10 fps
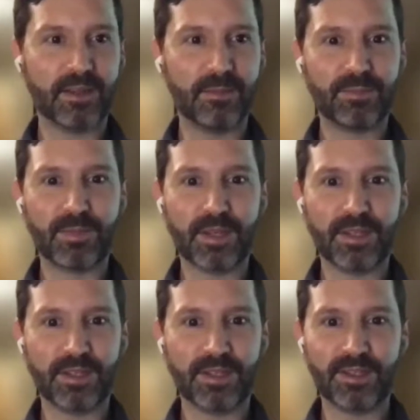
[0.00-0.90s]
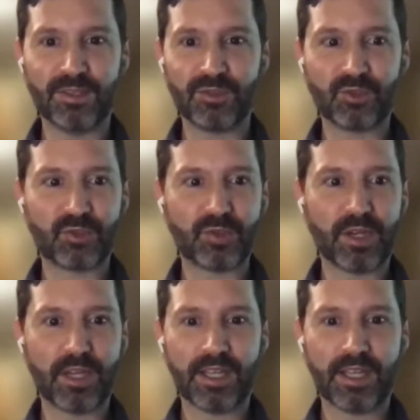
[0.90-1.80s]
I'm gonna
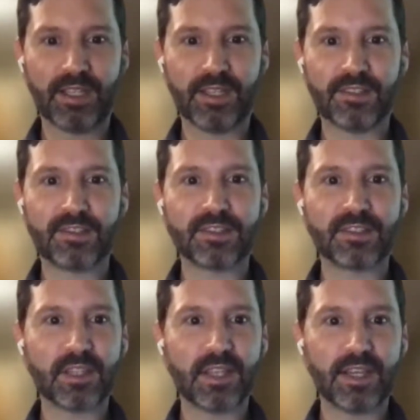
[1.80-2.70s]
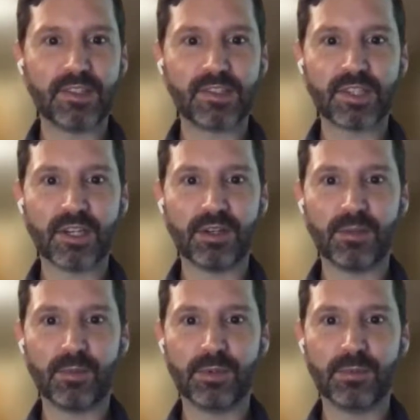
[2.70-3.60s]
try this slide
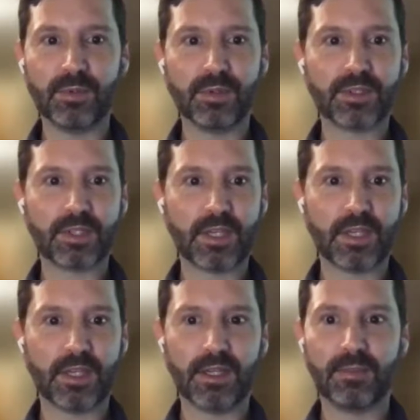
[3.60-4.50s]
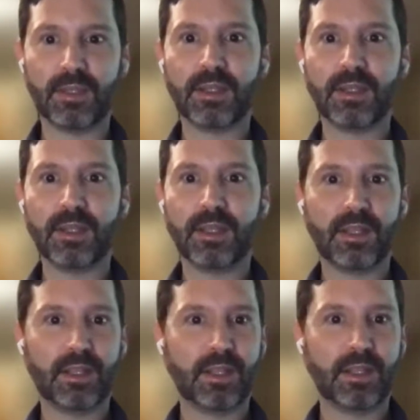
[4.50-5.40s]
sharing one more time.
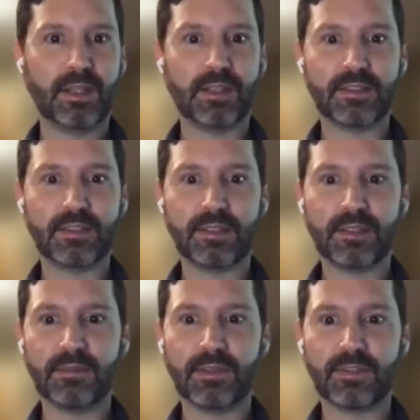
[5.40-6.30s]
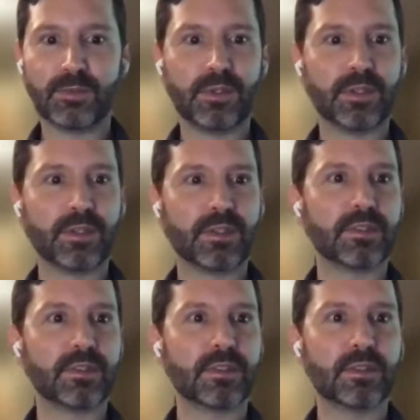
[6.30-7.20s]
Let's see if this
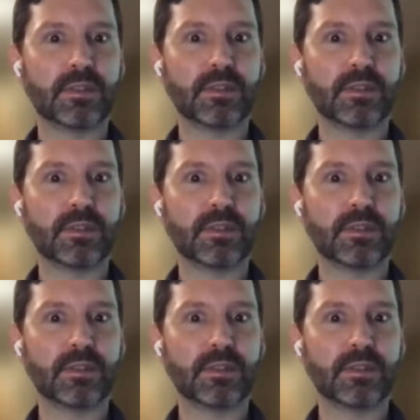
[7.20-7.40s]
works.